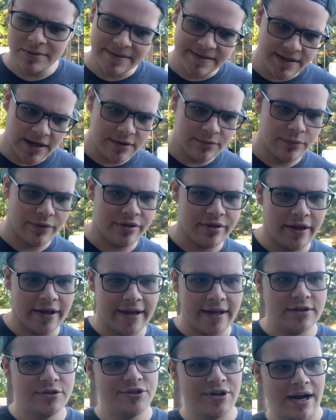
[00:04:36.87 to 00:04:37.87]
done with
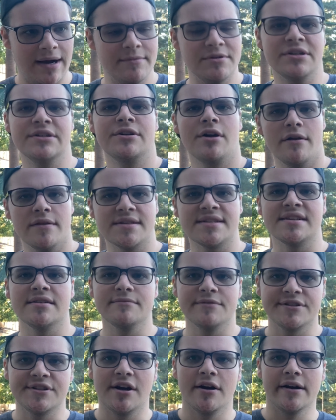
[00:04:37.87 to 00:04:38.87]
like Andromeda and all the
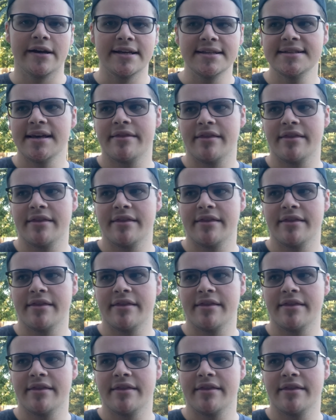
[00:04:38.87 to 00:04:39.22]
summer targets.